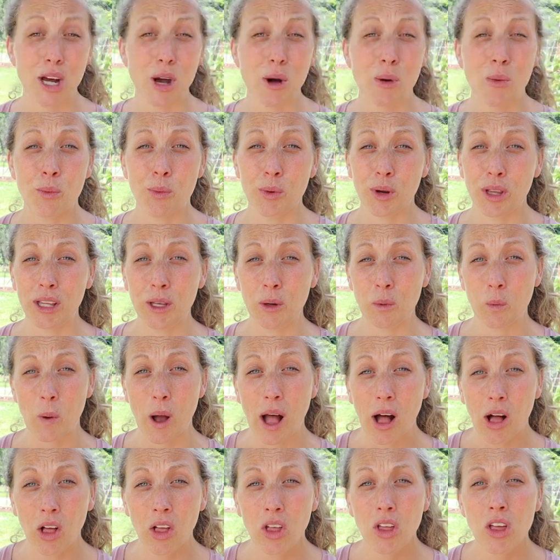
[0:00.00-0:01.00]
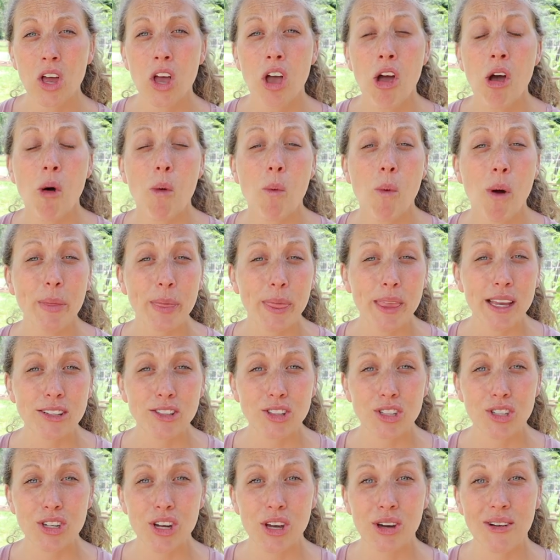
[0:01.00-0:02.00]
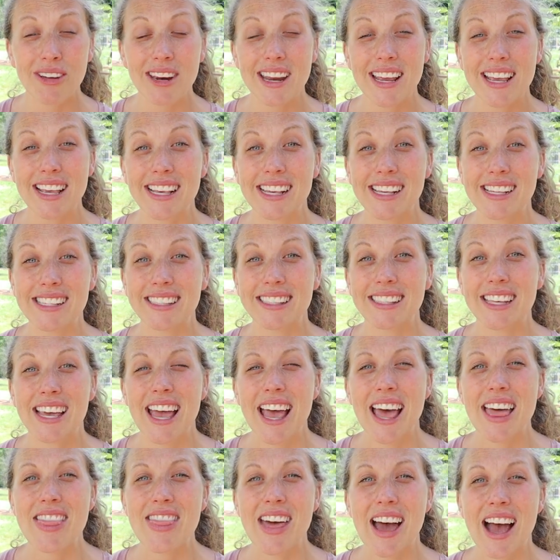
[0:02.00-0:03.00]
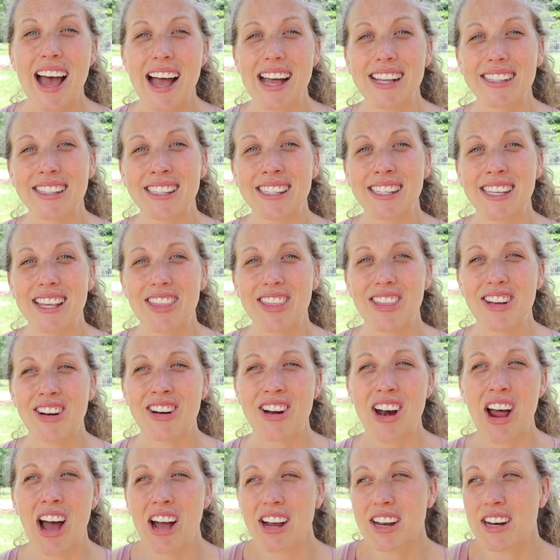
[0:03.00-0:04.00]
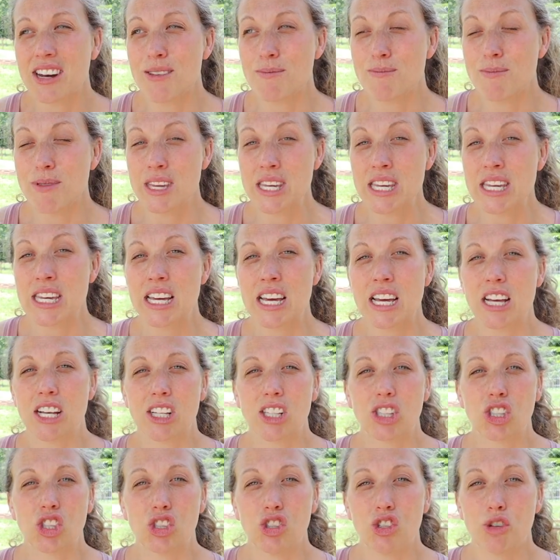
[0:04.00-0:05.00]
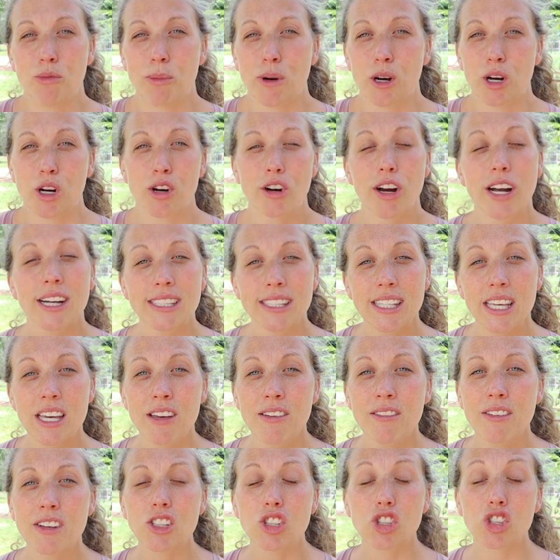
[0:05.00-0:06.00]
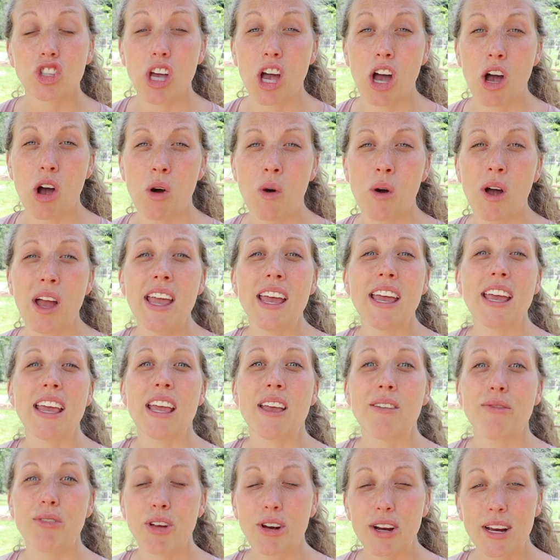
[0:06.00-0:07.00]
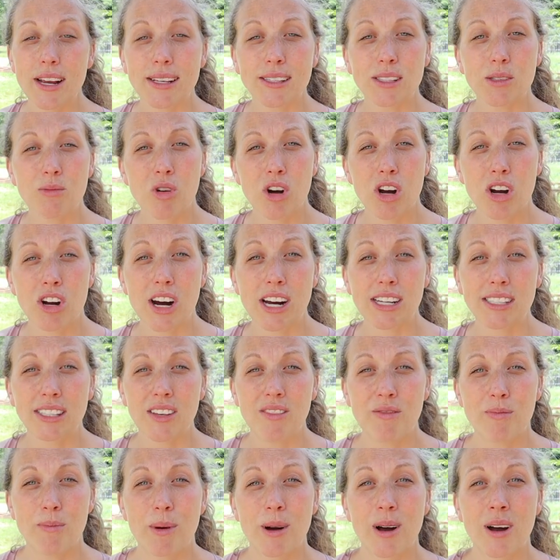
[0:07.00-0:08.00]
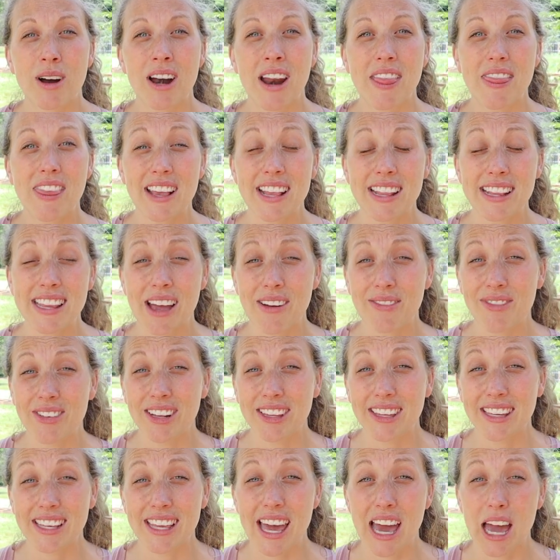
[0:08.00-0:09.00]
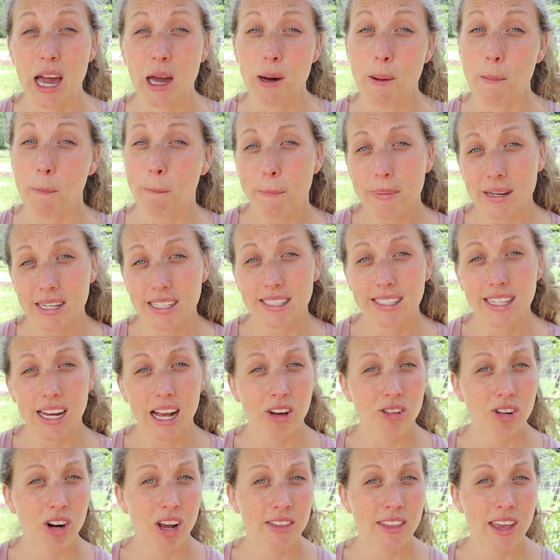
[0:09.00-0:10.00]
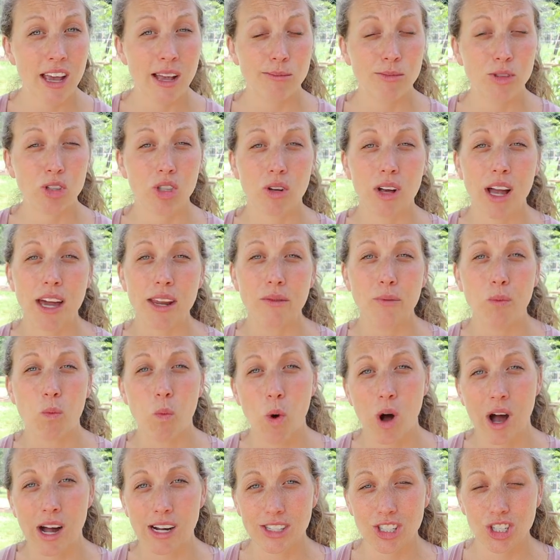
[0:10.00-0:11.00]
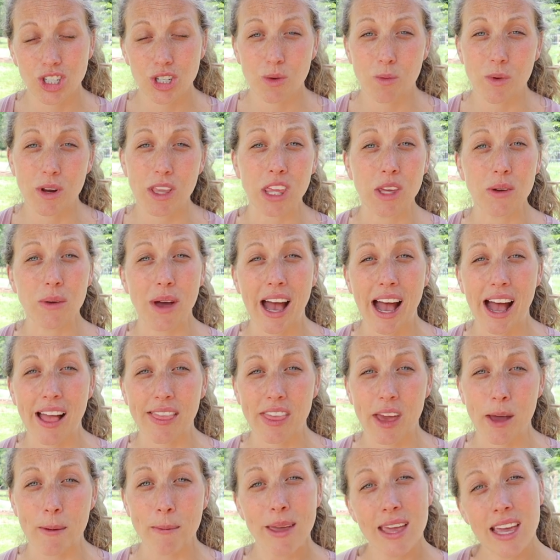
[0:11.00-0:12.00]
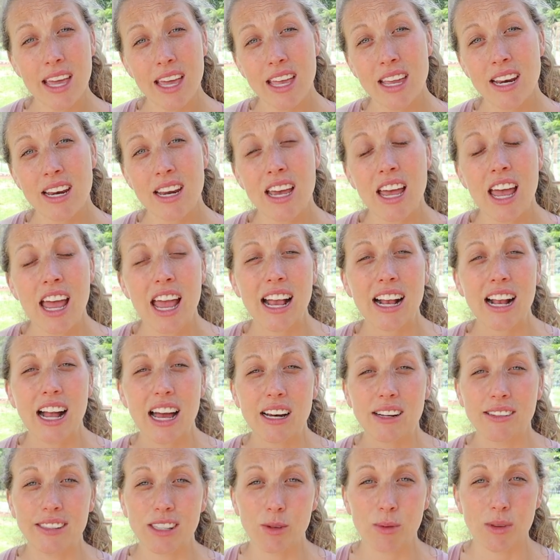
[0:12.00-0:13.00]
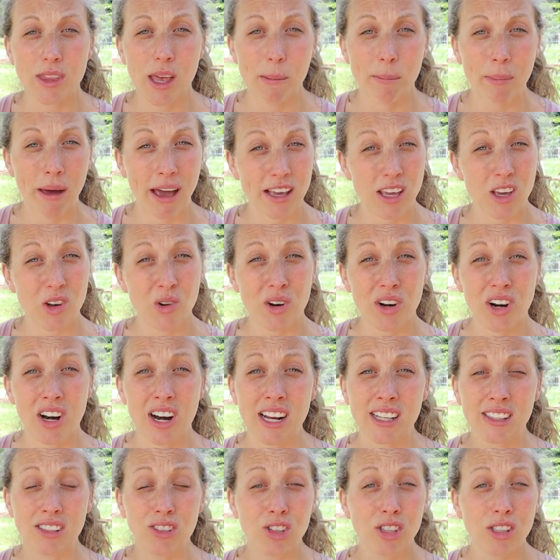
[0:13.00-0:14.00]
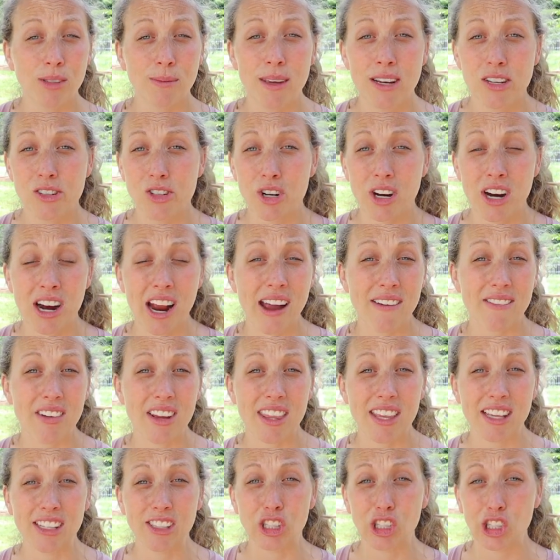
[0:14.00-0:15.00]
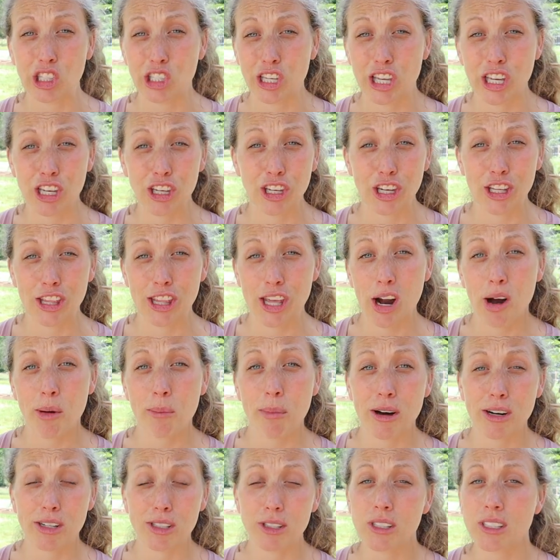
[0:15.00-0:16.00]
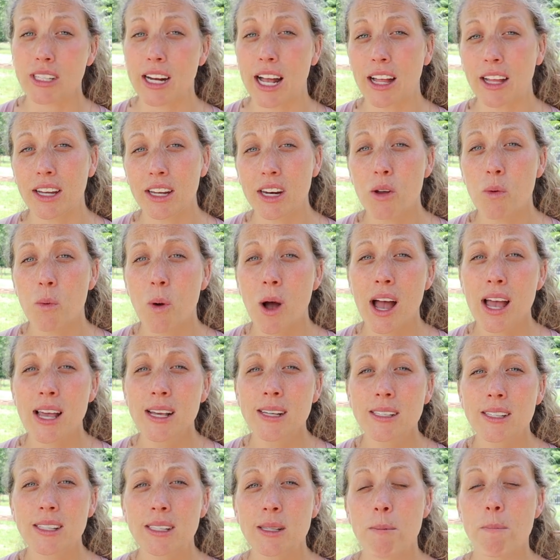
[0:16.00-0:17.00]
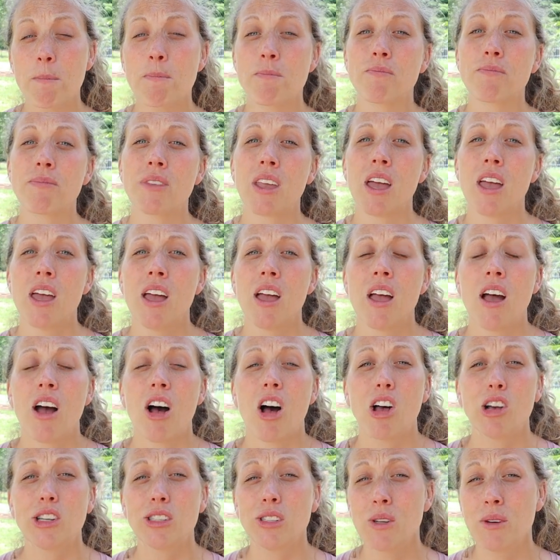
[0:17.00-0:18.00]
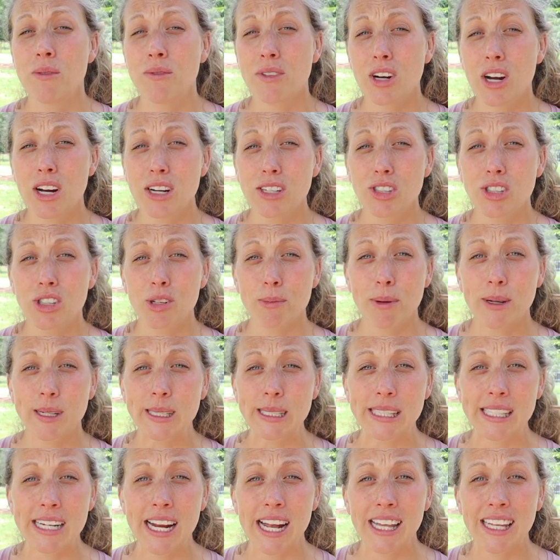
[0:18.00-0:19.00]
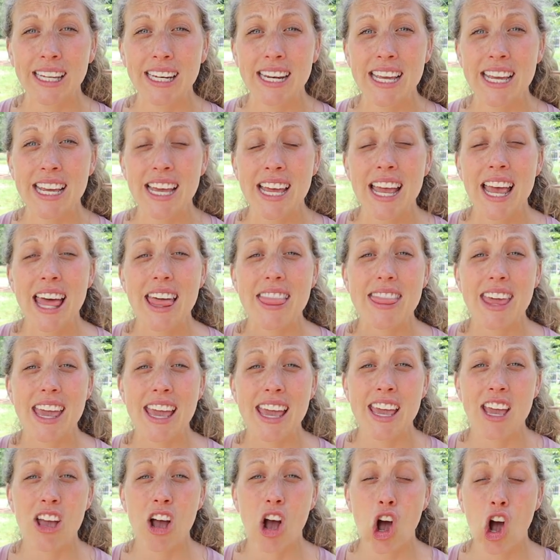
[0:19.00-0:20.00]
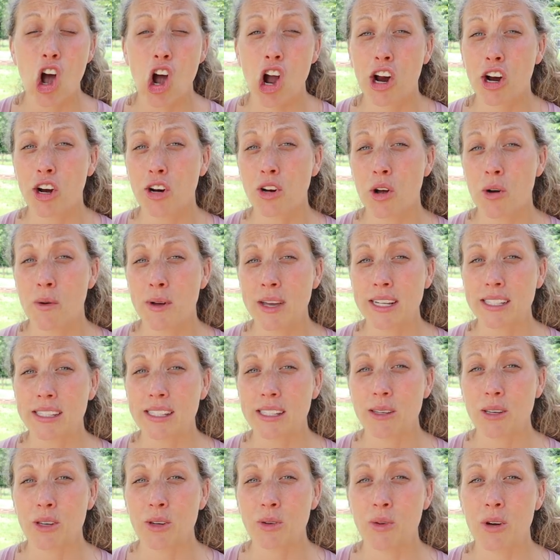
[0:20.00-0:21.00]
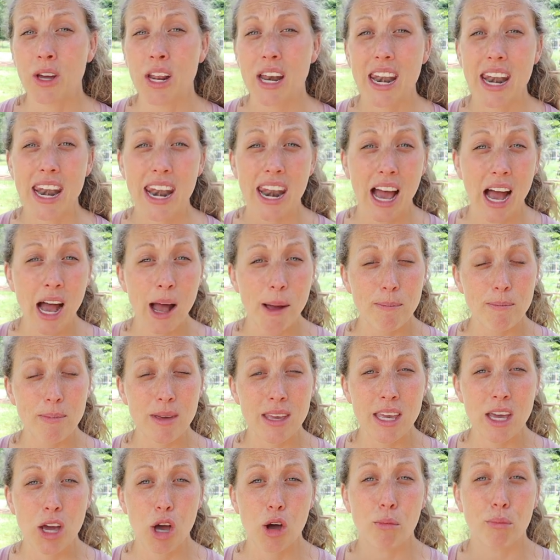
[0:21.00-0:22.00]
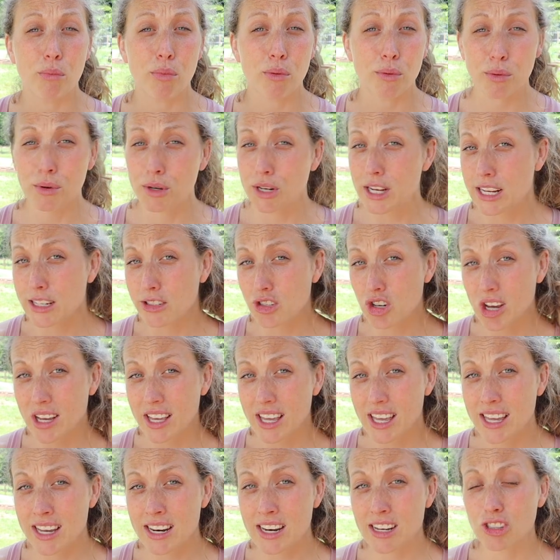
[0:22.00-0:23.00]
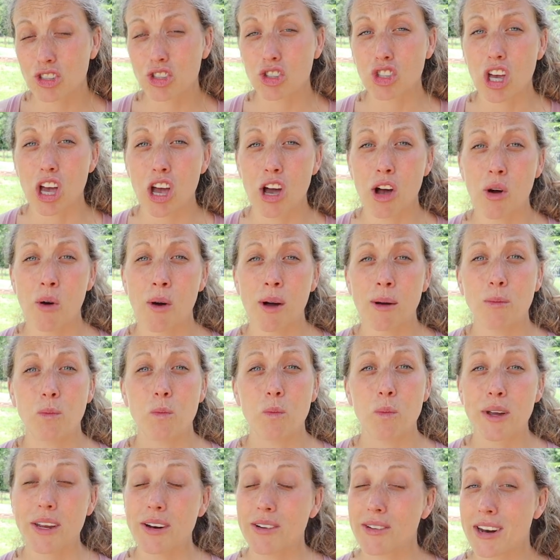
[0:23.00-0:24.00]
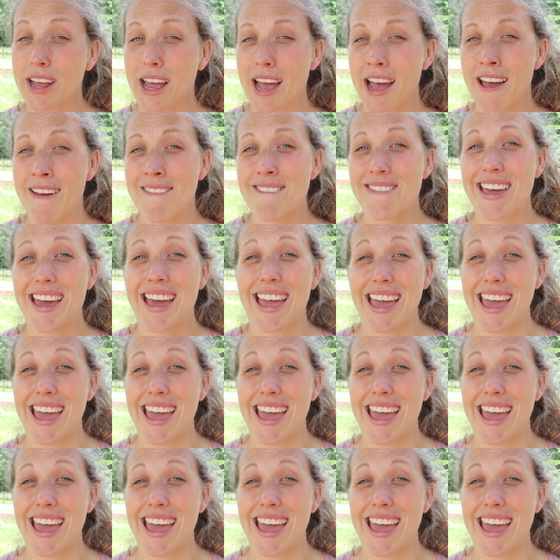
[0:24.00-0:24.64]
out really well. One thing to note is that they're not gonna be super aggressive, so if there is a more aggressive bird, they definitely can beat down on them. So kind of watch when you add them in, kind of see what that pecking order is and just make sure everything's looking good there personality wise. Also in regards to personality, they are going to not be a broody chicken, so we don't have